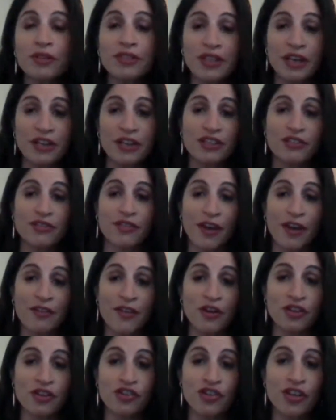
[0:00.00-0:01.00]
is actually
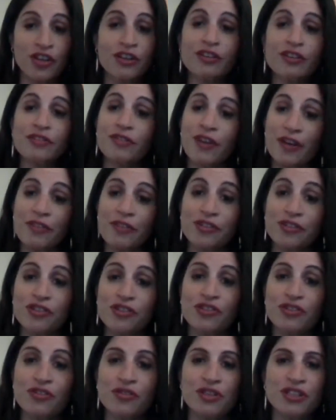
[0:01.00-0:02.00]

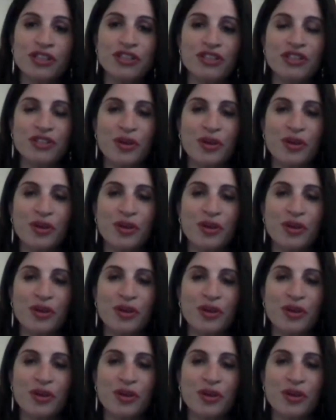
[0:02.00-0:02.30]
500 students,